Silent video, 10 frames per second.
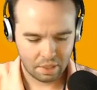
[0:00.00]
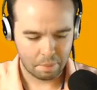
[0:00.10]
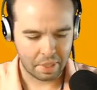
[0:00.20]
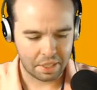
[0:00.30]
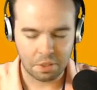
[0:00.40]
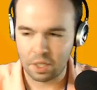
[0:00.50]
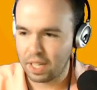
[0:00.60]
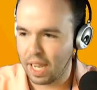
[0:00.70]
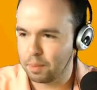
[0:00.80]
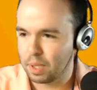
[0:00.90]
I have to turn the
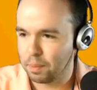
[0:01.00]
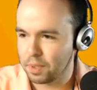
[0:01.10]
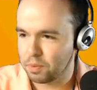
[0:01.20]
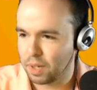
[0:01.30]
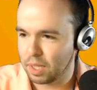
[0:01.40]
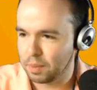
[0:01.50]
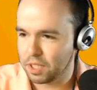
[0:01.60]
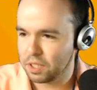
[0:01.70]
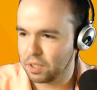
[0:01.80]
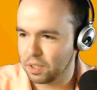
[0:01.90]
Campbell up as well. Let me
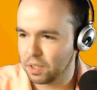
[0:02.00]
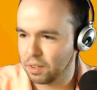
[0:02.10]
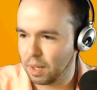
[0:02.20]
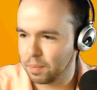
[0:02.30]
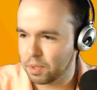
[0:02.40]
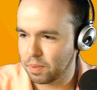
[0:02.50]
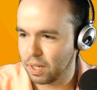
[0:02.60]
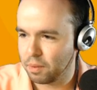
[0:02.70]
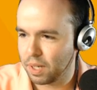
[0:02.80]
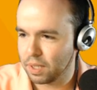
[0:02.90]
just turn her up as
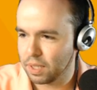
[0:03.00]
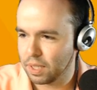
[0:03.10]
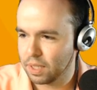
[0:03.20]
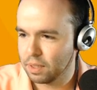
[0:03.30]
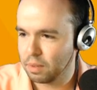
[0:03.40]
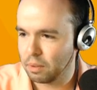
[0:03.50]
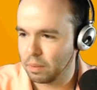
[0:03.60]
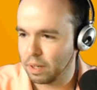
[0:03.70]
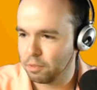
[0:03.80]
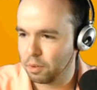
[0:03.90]
well while we
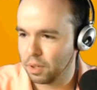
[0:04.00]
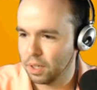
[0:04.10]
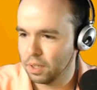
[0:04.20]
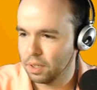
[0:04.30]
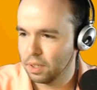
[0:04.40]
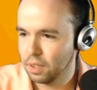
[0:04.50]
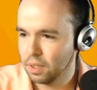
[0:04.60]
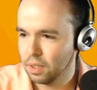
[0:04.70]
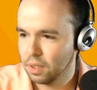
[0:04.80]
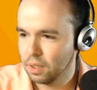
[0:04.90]
wait for her.
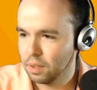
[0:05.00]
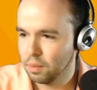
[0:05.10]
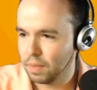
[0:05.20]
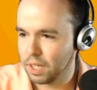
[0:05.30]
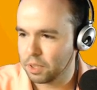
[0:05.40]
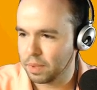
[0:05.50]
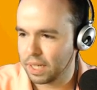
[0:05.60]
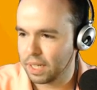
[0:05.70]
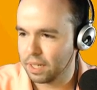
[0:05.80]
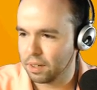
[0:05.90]
Make sure we can
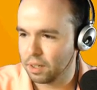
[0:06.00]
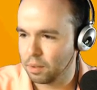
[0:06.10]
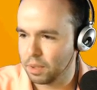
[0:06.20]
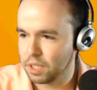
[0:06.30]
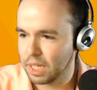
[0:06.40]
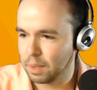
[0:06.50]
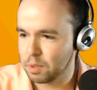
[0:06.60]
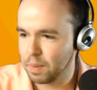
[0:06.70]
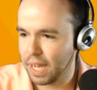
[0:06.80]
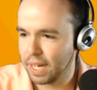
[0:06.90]
hear her when she comes
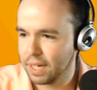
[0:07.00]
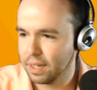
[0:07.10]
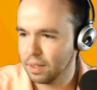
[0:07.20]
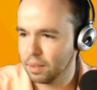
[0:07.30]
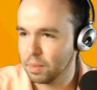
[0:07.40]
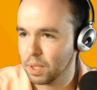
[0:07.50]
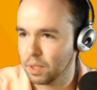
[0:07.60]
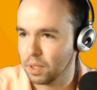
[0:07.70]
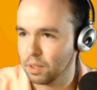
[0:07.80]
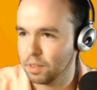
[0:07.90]
back.
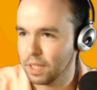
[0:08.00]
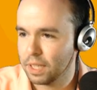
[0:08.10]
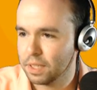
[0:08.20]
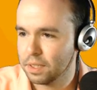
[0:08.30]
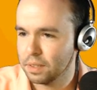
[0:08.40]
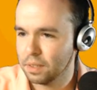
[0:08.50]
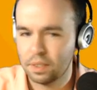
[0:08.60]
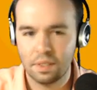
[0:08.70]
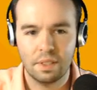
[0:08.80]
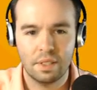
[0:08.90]
Perfect.
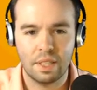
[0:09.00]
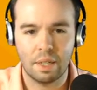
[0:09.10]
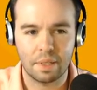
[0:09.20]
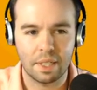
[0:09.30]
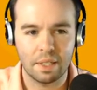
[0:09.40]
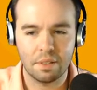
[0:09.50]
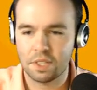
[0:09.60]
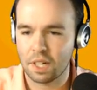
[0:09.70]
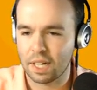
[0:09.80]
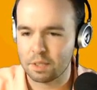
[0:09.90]
There we go.
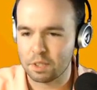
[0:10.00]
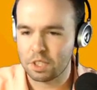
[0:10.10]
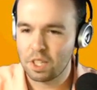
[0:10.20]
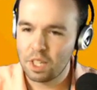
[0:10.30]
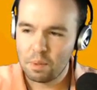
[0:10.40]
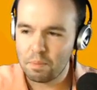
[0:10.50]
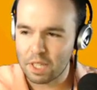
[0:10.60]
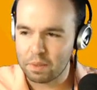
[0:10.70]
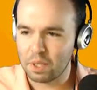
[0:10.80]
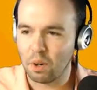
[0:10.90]
Sorry guys, I'm just
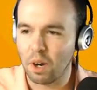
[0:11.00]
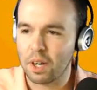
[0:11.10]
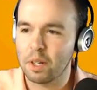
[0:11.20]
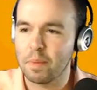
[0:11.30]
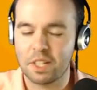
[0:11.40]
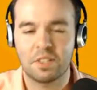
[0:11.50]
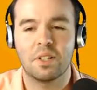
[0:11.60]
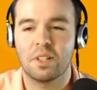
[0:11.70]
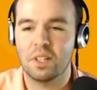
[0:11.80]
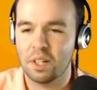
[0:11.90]
messing with the audio to make
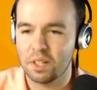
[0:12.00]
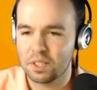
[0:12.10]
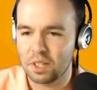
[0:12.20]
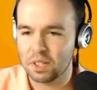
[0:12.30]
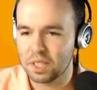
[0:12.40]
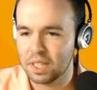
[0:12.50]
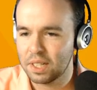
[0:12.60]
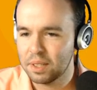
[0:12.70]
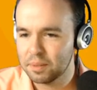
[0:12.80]
sure it's all good.